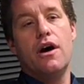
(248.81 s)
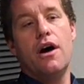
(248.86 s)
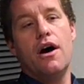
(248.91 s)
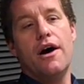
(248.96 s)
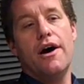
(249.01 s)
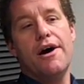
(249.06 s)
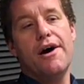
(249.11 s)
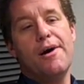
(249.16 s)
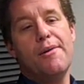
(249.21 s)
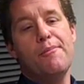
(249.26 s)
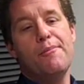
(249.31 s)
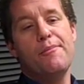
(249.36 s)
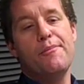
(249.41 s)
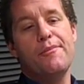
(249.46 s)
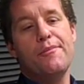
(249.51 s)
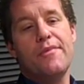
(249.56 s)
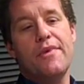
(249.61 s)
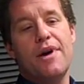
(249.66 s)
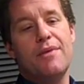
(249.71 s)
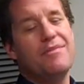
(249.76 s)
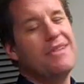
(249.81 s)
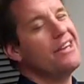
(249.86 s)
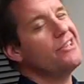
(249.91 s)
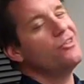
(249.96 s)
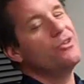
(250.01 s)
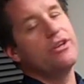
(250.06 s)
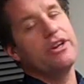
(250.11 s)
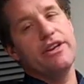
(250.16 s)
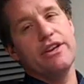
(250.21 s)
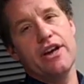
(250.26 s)
I'm not
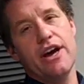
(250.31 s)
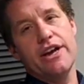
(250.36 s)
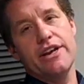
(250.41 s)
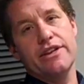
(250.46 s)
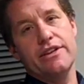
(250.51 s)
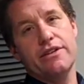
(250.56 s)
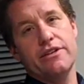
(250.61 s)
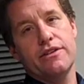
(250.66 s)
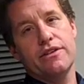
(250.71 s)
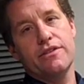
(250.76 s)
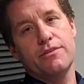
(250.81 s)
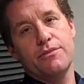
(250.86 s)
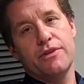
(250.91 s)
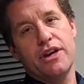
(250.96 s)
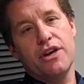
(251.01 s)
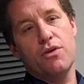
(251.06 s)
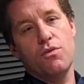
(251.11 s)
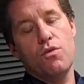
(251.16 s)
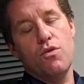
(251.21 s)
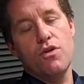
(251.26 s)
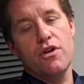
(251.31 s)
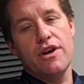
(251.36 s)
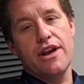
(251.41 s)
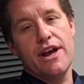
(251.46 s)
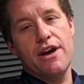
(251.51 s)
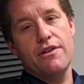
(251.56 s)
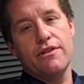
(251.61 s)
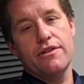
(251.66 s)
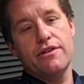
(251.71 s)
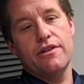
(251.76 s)
good at night because I'm kind of worn
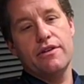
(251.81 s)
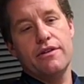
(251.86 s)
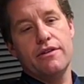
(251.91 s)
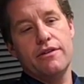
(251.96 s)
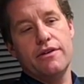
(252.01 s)
out.